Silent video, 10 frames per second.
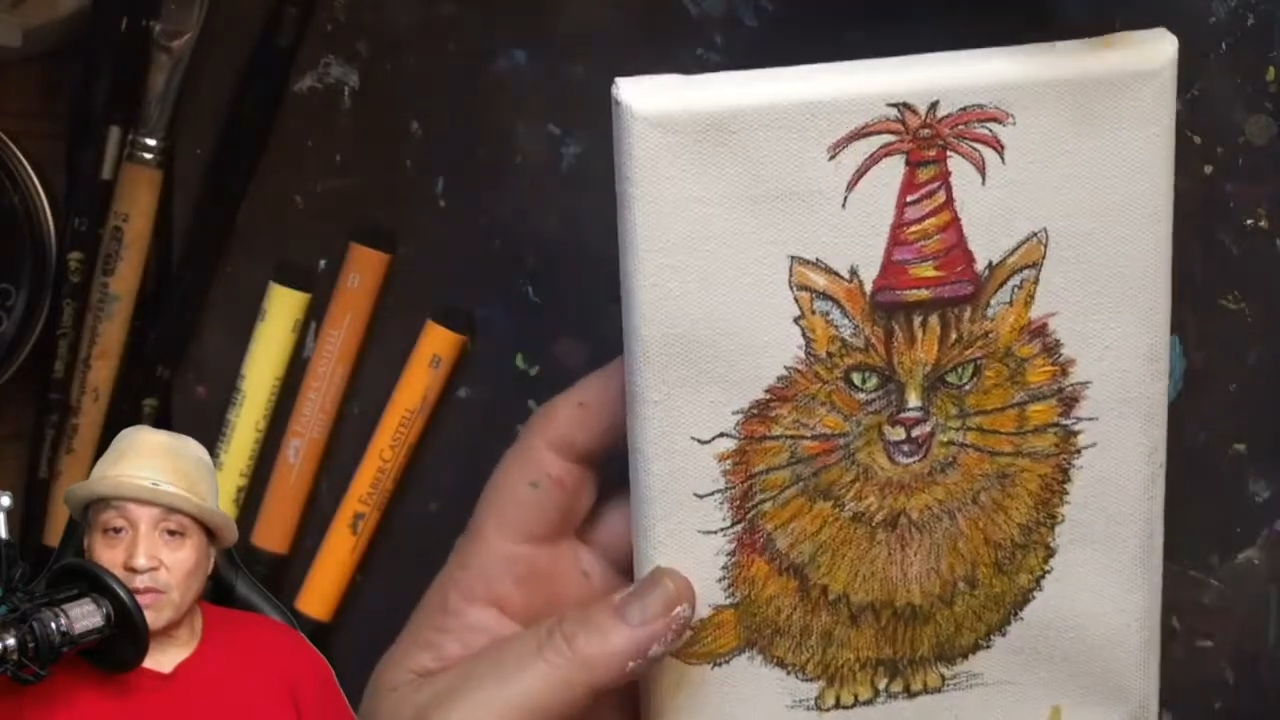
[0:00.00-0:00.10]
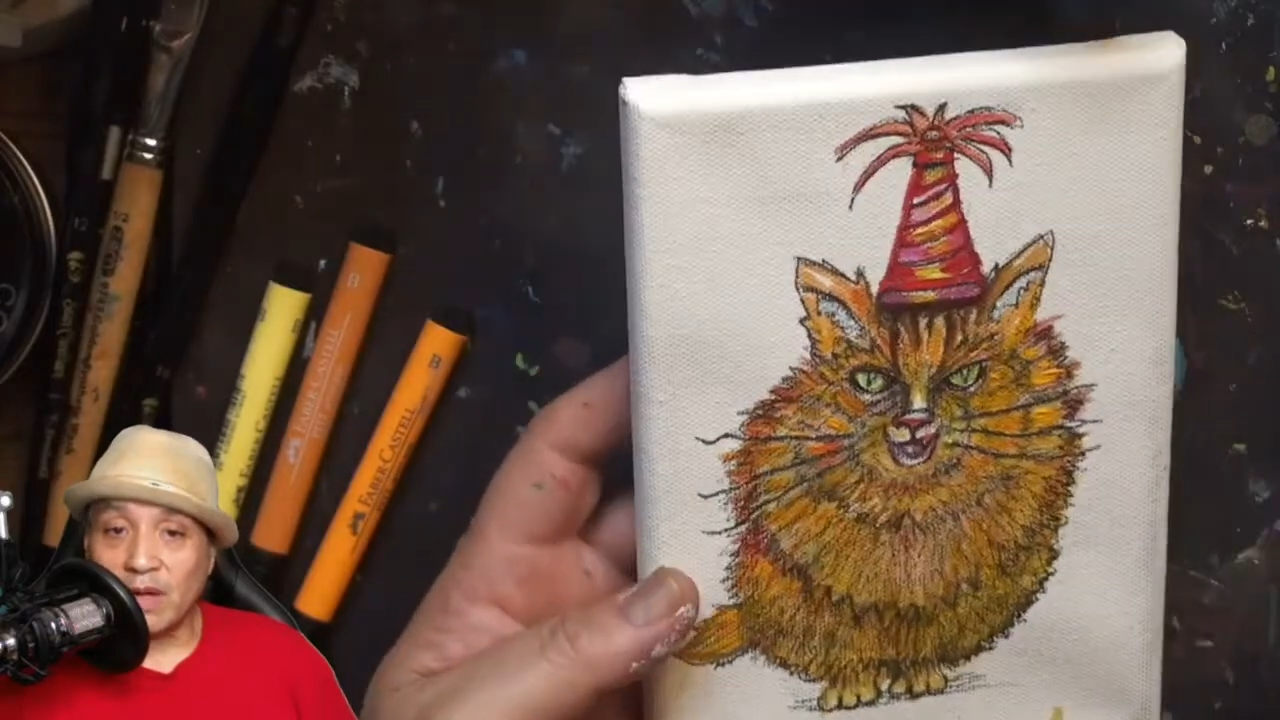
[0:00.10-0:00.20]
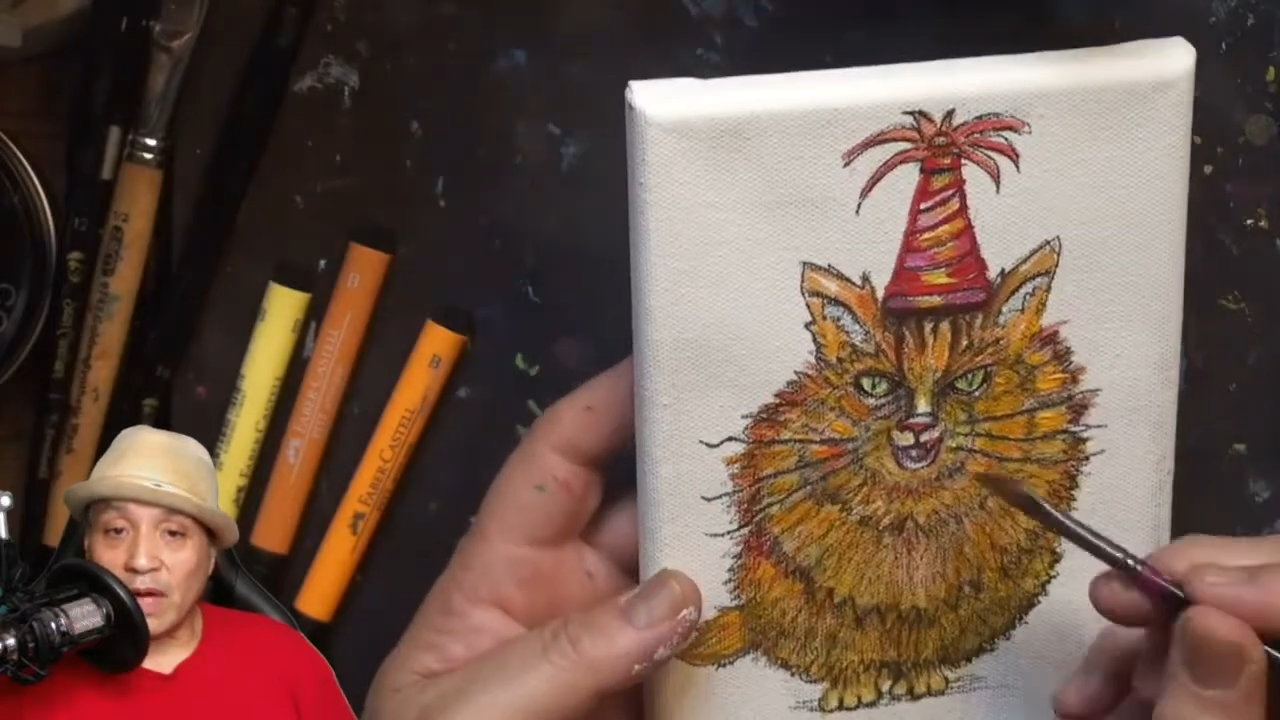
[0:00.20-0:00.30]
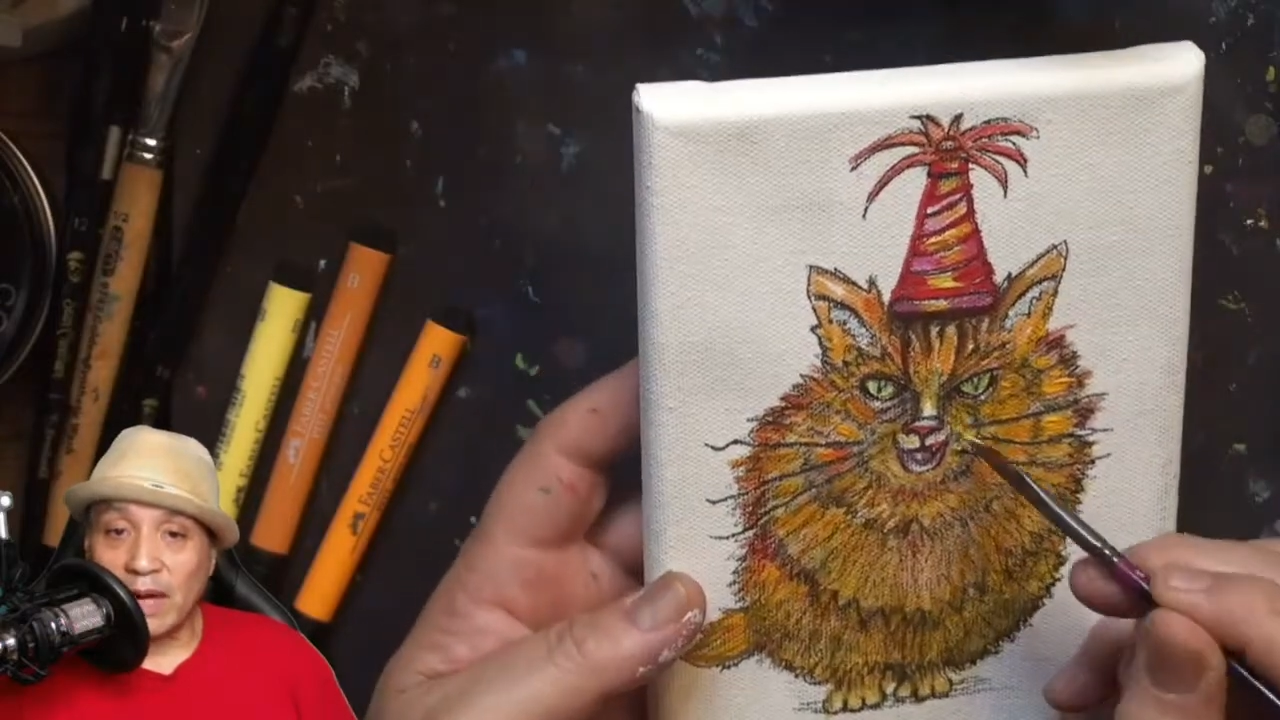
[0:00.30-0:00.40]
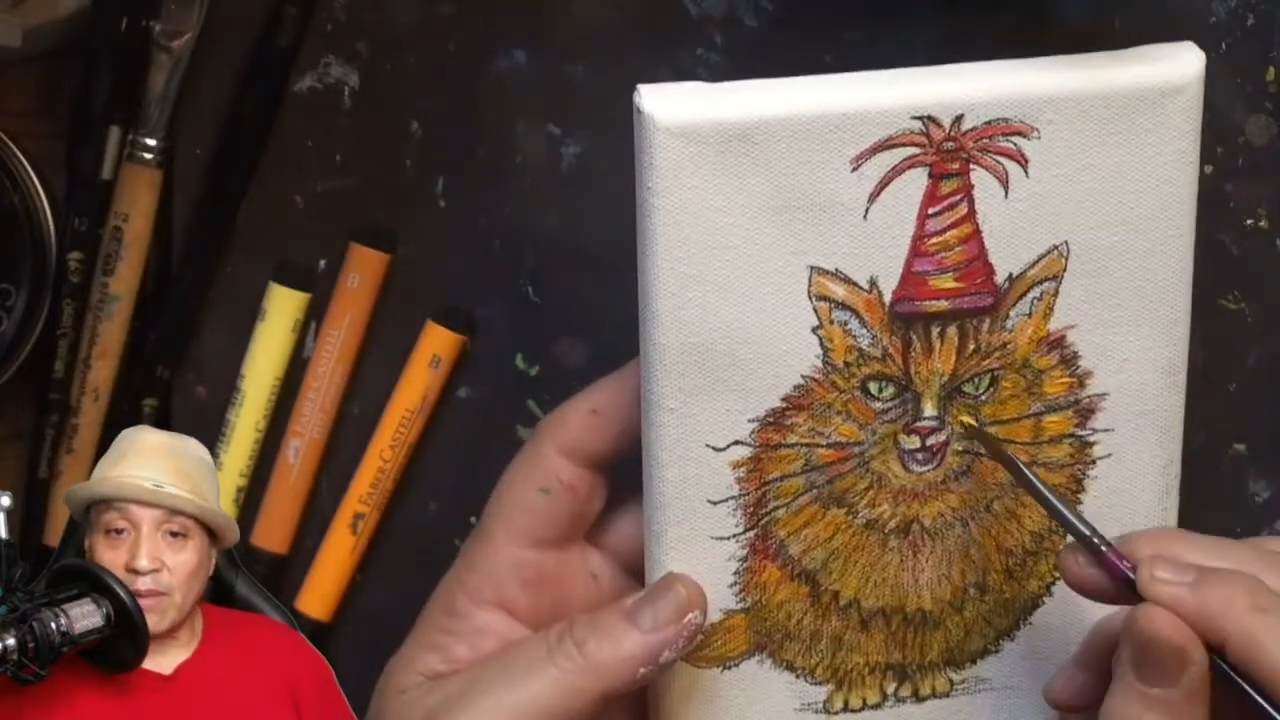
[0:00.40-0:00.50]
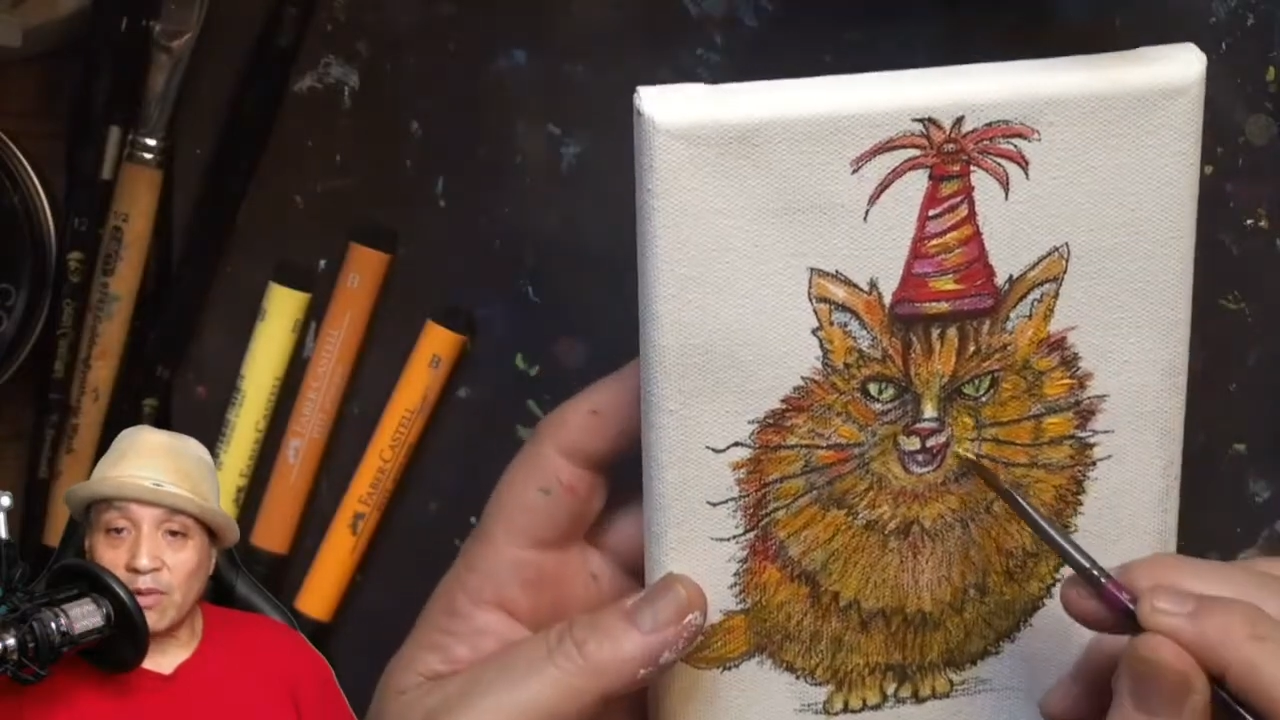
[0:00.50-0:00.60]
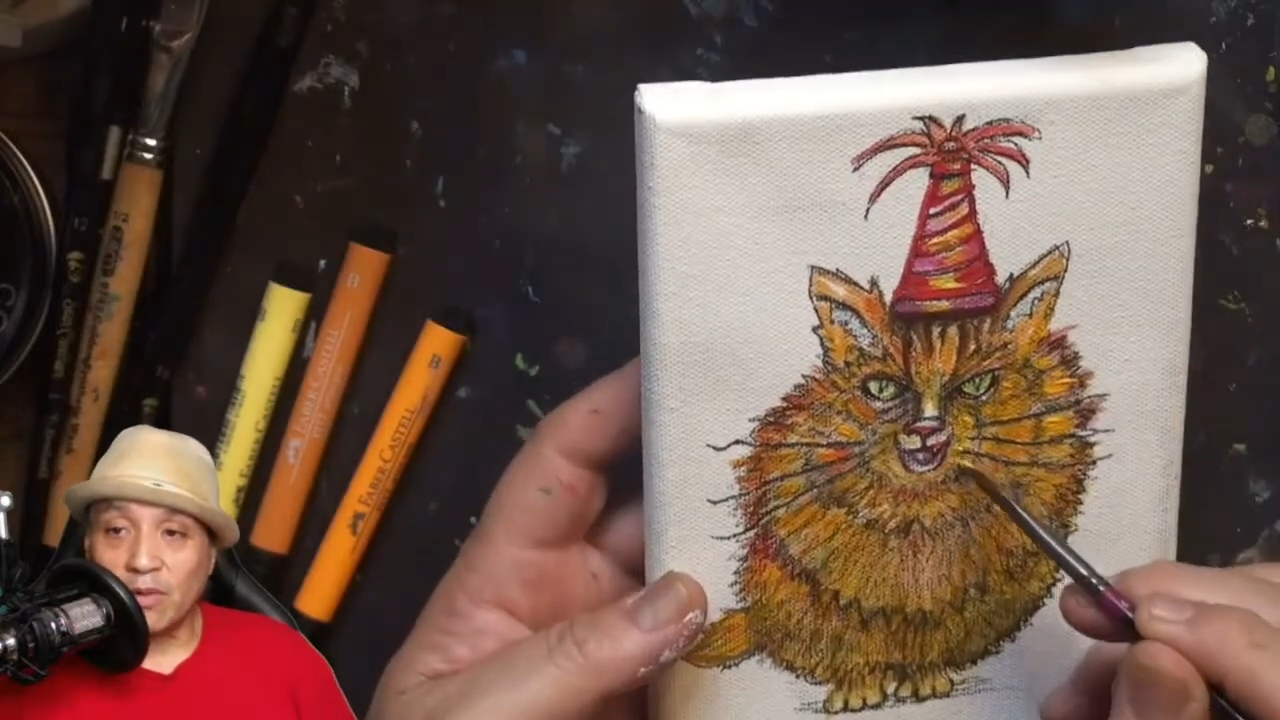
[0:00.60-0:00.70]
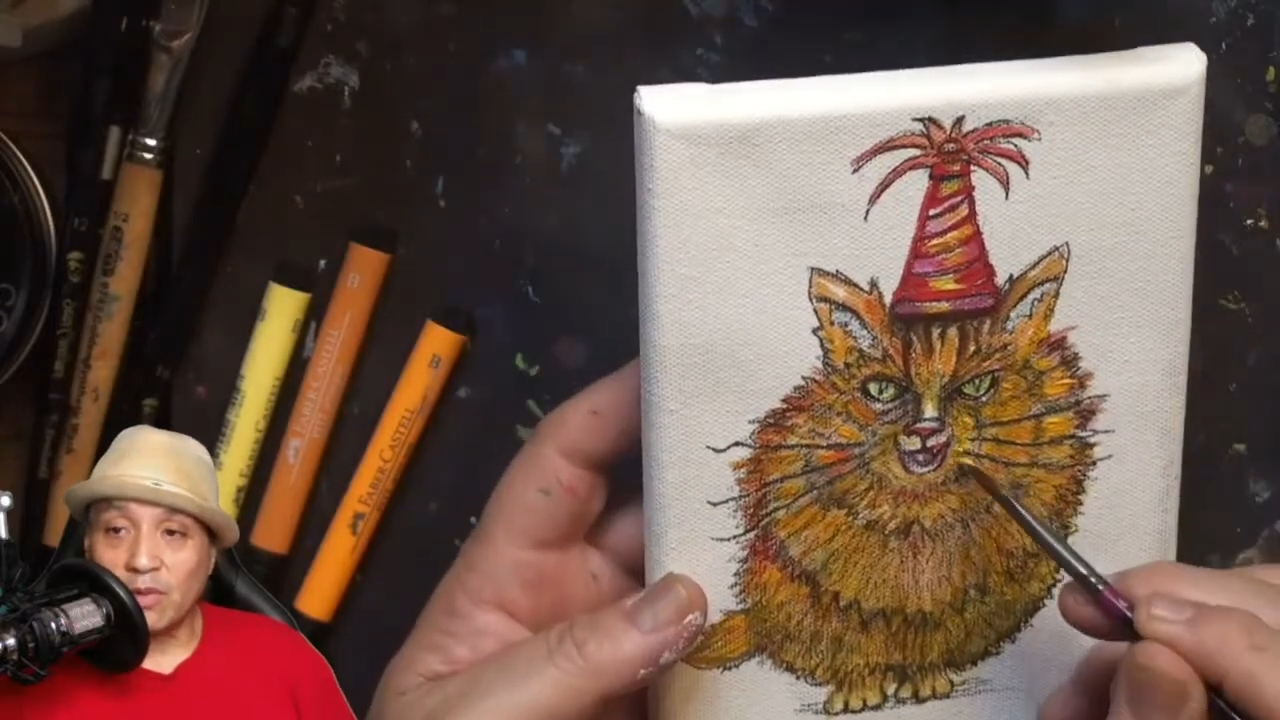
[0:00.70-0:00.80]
her hammer,